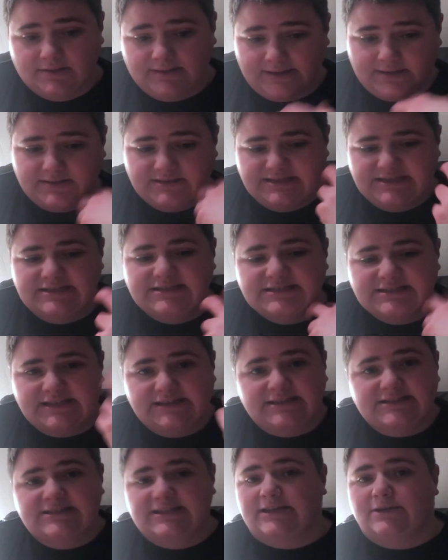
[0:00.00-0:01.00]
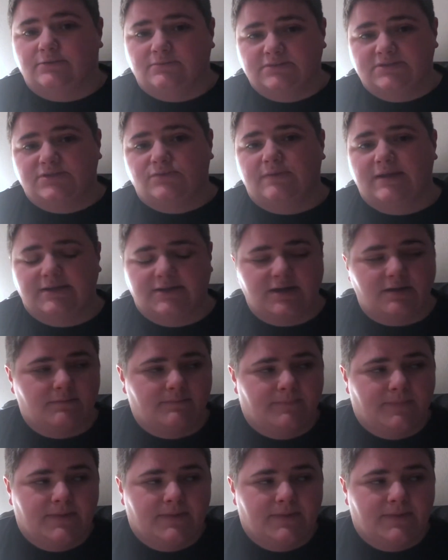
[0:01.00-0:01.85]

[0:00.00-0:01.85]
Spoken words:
like didn't send the signals to wake up.